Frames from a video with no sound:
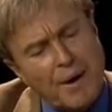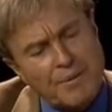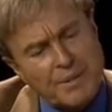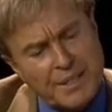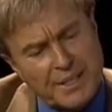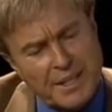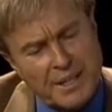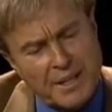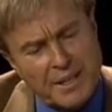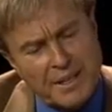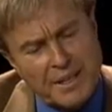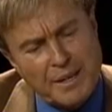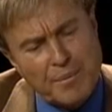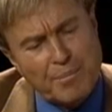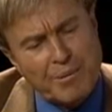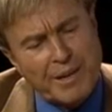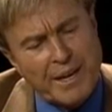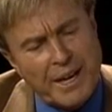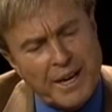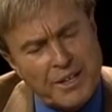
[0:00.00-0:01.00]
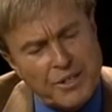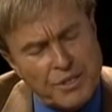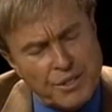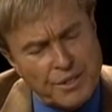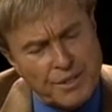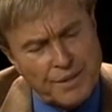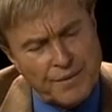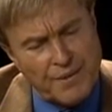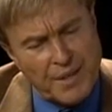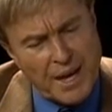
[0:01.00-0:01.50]
I was thinking the
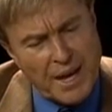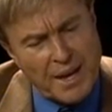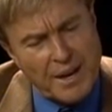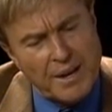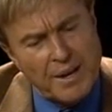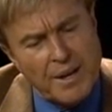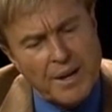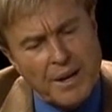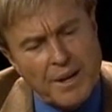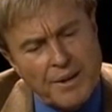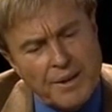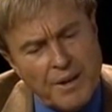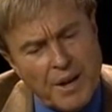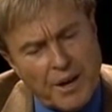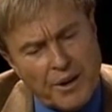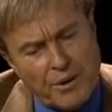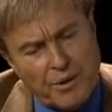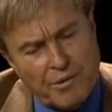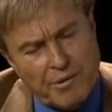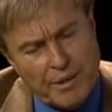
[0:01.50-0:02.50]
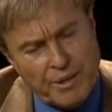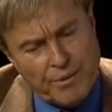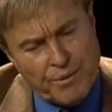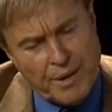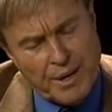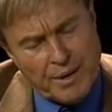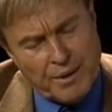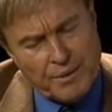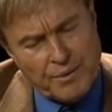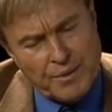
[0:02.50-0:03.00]
implications of that, not only
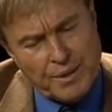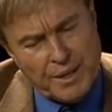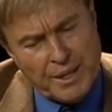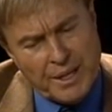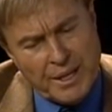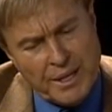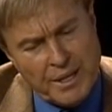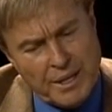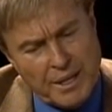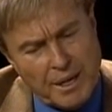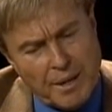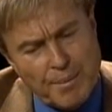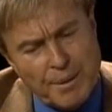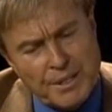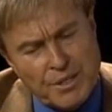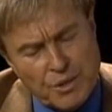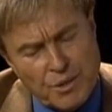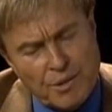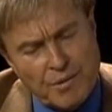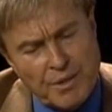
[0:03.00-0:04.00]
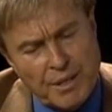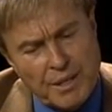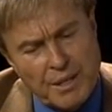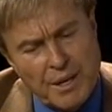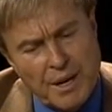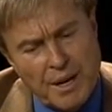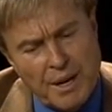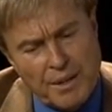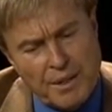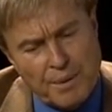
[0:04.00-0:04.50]
around eating. I mean, certainly
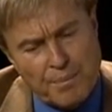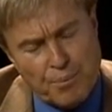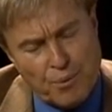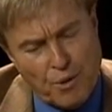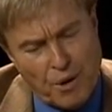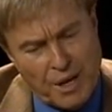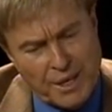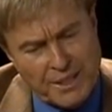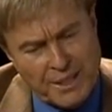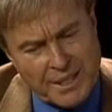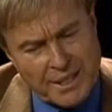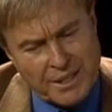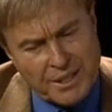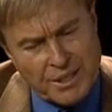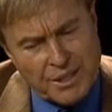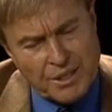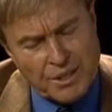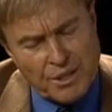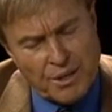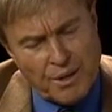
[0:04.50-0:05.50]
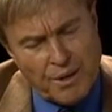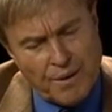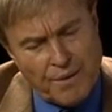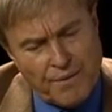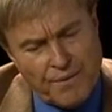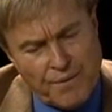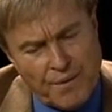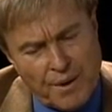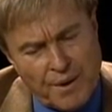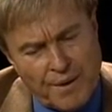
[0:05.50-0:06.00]
the process
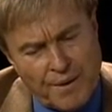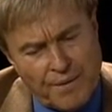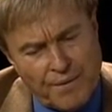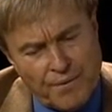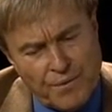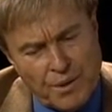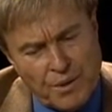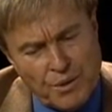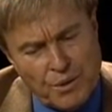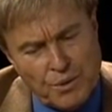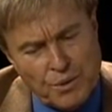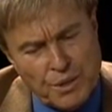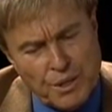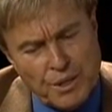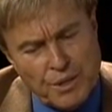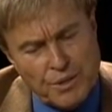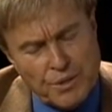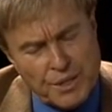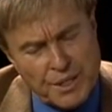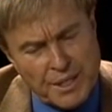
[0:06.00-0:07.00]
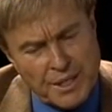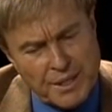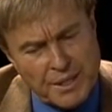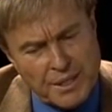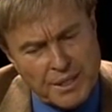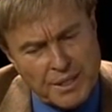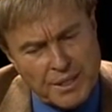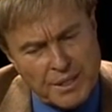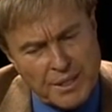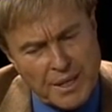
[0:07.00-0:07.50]
of using your
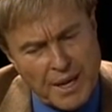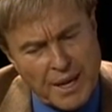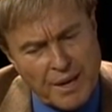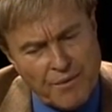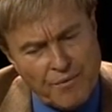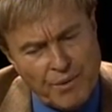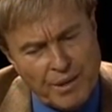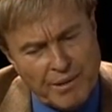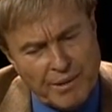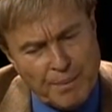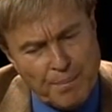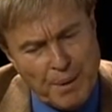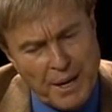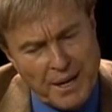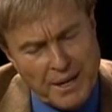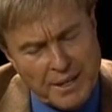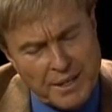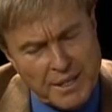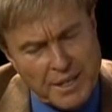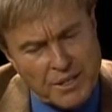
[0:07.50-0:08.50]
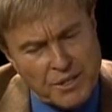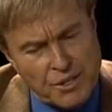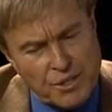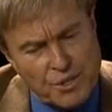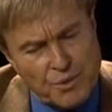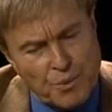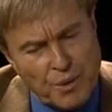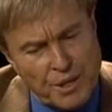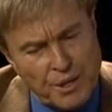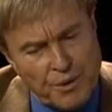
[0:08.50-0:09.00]
senses and really paying attention
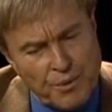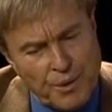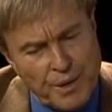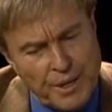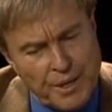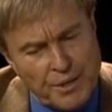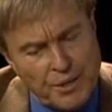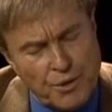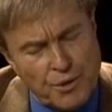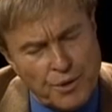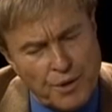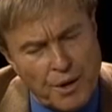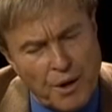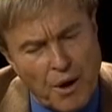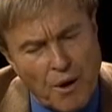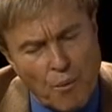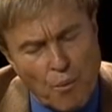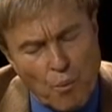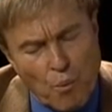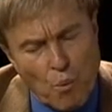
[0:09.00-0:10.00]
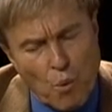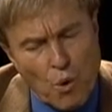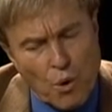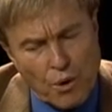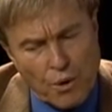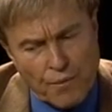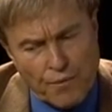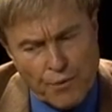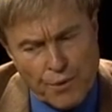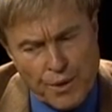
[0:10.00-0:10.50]
to what you eat could
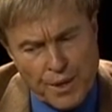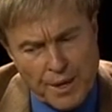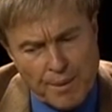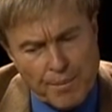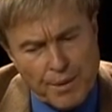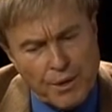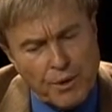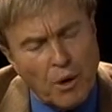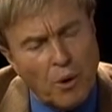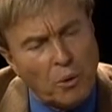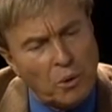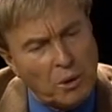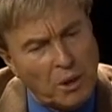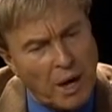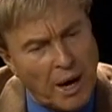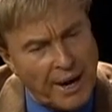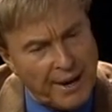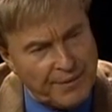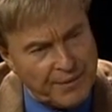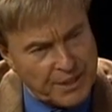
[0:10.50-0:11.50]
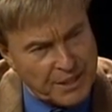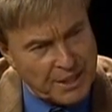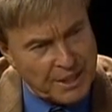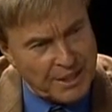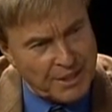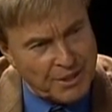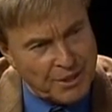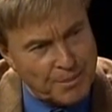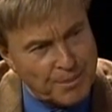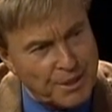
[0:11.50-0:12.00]
work for them their whole lives
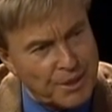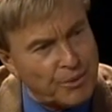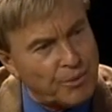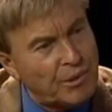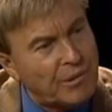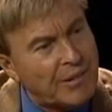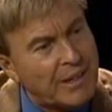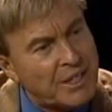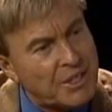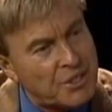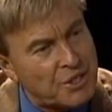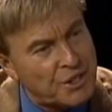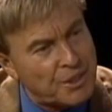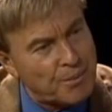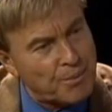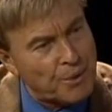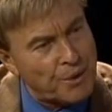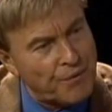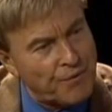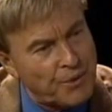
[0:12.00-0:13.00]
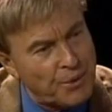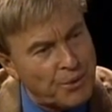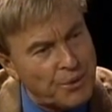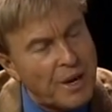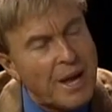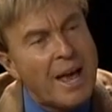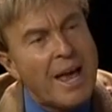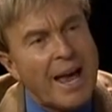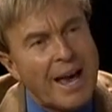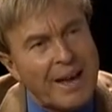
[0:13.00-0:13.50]
in terms of their relationship with
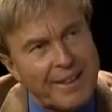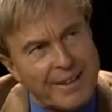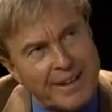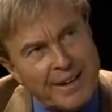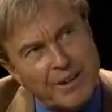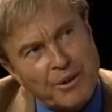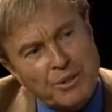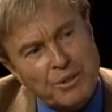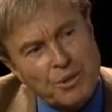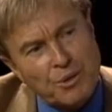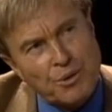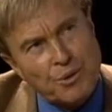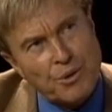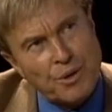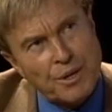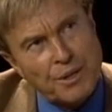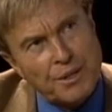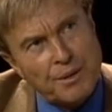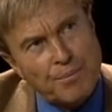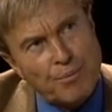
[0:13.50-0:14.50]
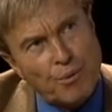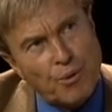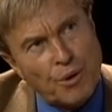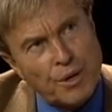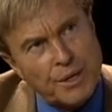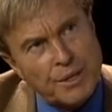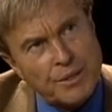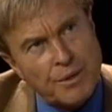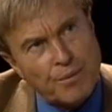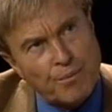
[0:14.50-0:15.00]
food. And then I also thought on the
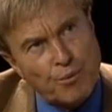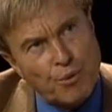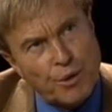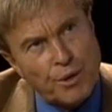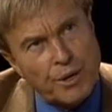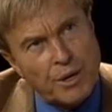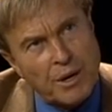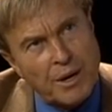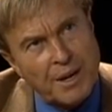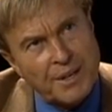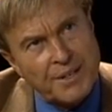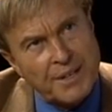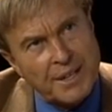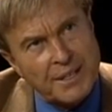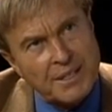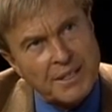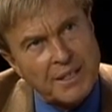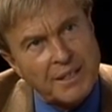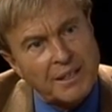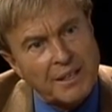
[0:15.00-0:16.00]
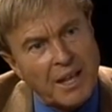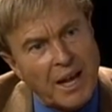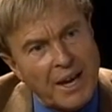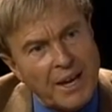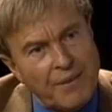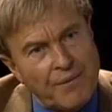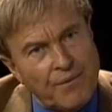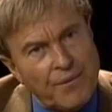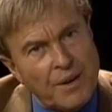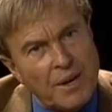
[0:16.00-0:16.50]
broader context in
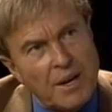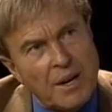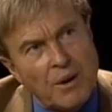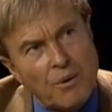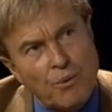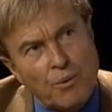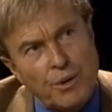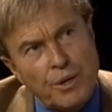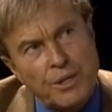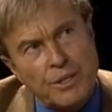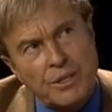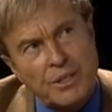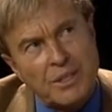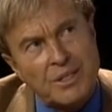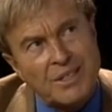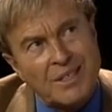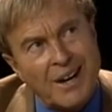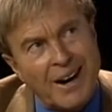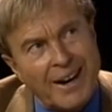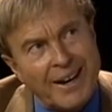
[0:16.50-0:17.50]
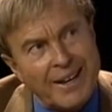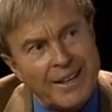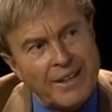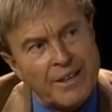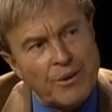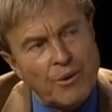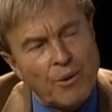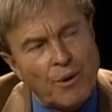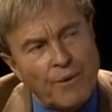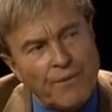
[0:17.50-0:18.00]
life, we're in a society
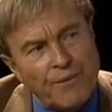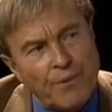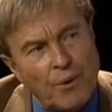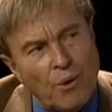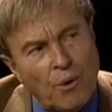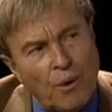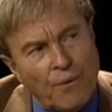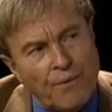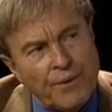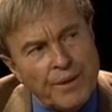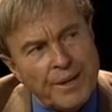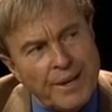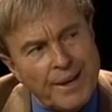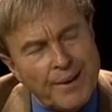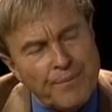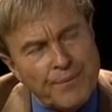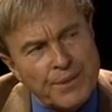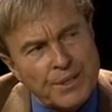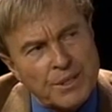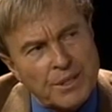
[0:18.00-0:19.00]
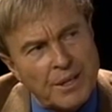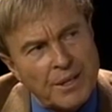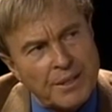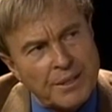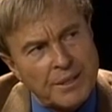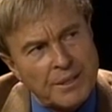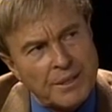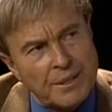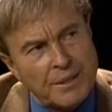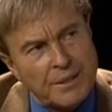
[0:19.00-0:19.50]
that often
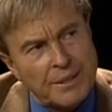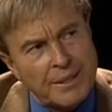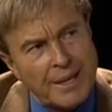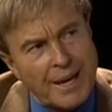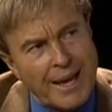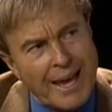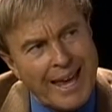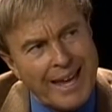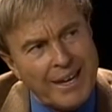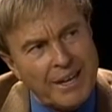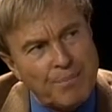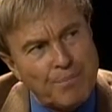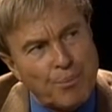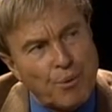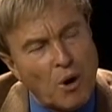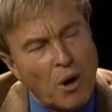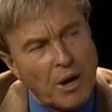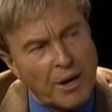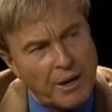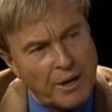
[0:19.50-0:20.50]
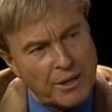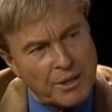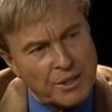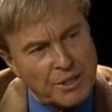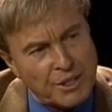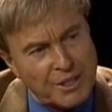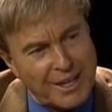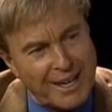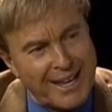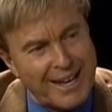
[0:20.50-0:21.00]
emphasizes end
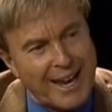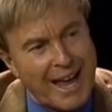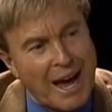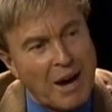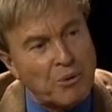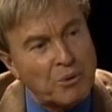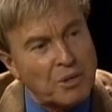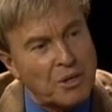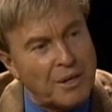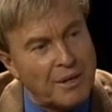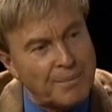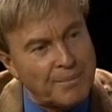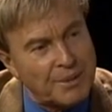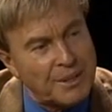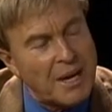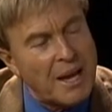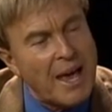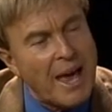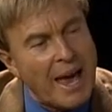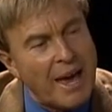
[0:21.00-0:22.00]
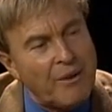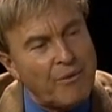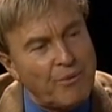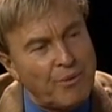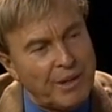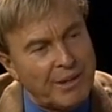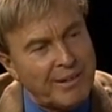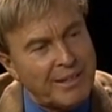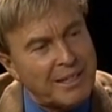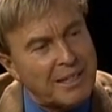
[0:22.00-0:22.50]
products and outcomes and
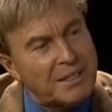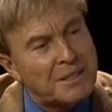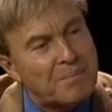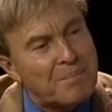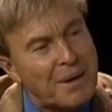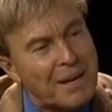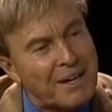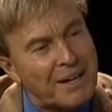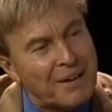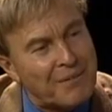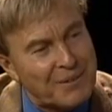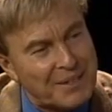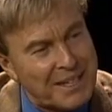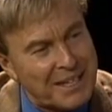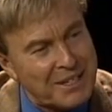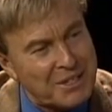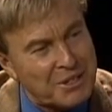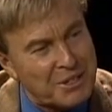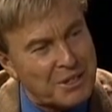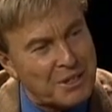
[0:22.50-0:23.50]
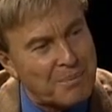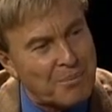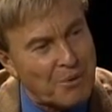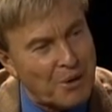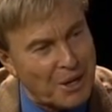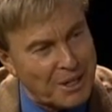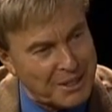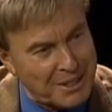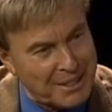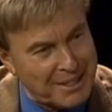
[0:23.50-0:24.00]
really doesn't pay enough attention to the
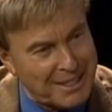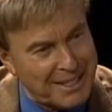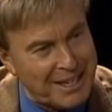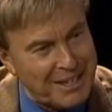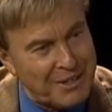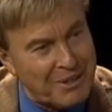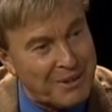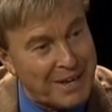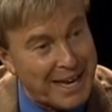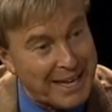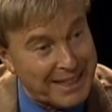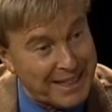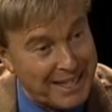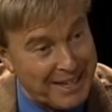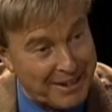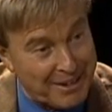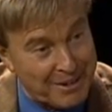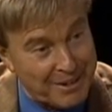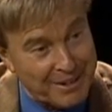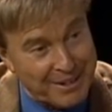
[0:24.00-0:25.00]
process that you get there.